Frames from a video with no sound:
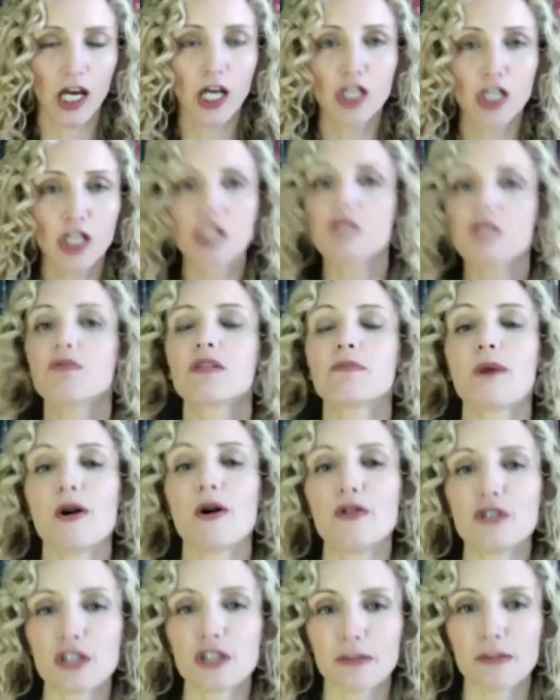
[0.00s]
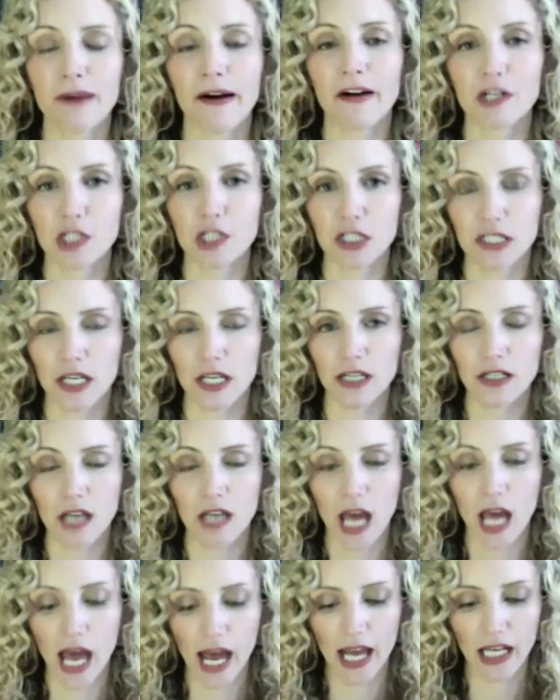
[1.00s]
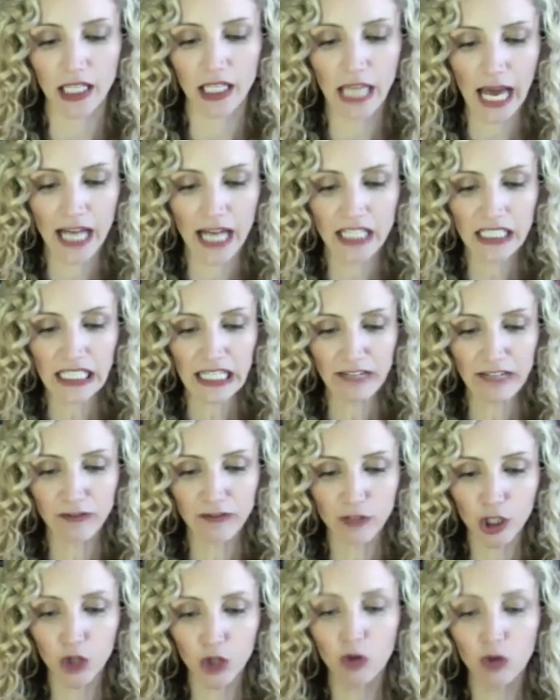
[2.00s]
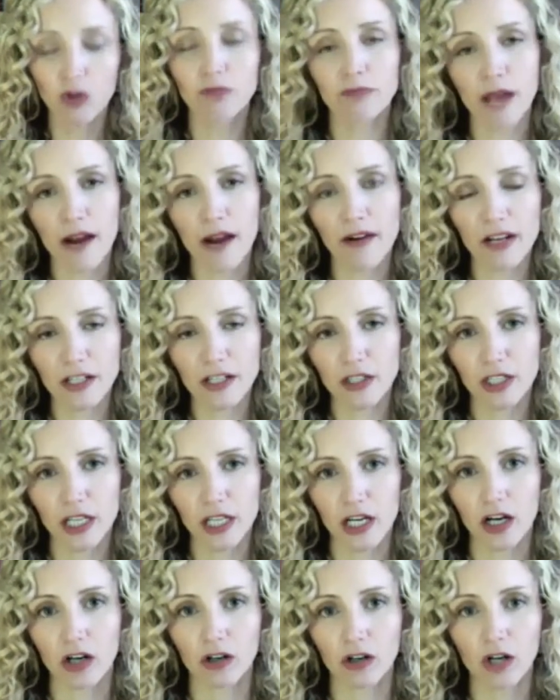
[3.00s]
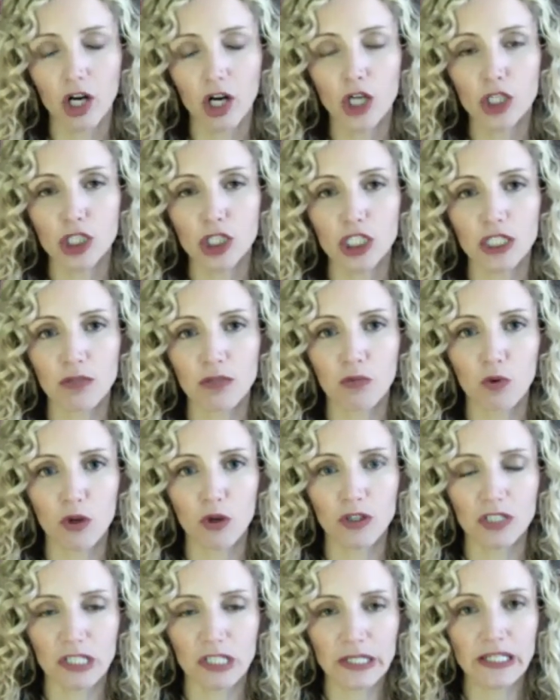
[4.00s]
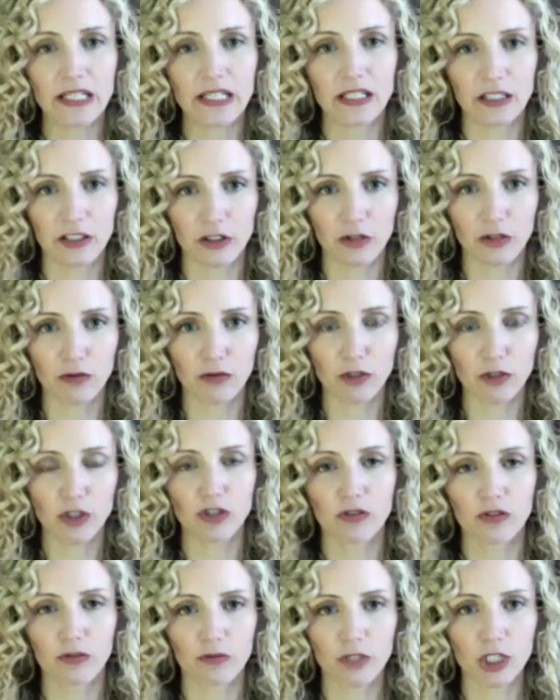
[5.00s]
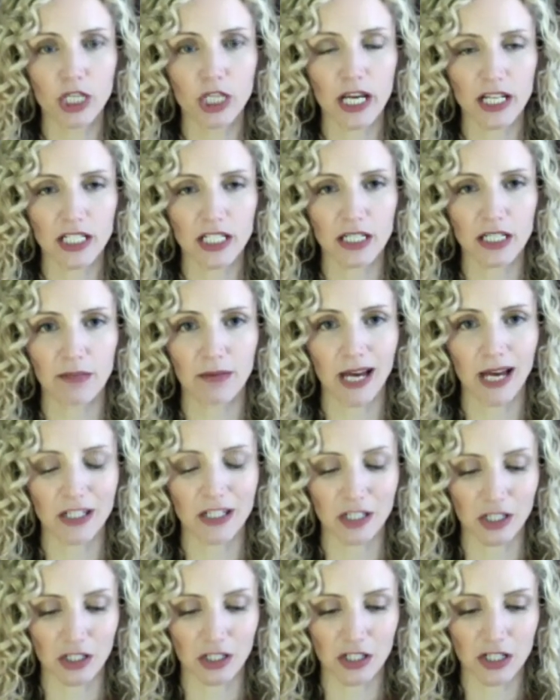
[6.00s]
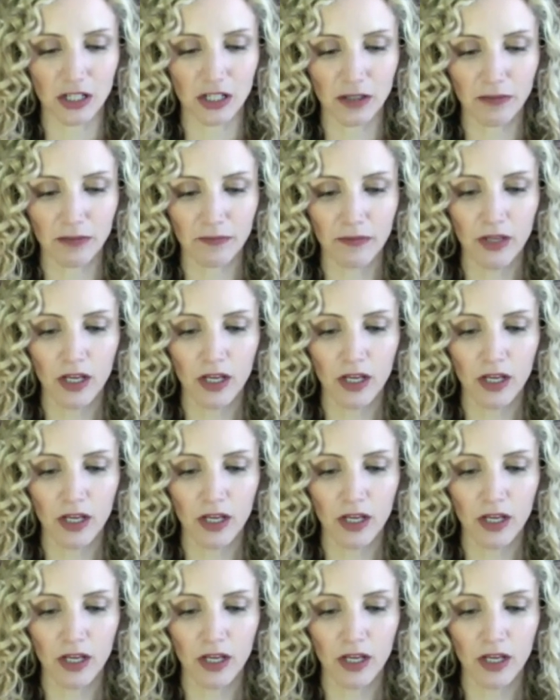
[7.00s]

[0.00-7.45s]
She was opposed to the marriage, she said, and that if Claude married the girl, she would, you know, re- reject him as her son.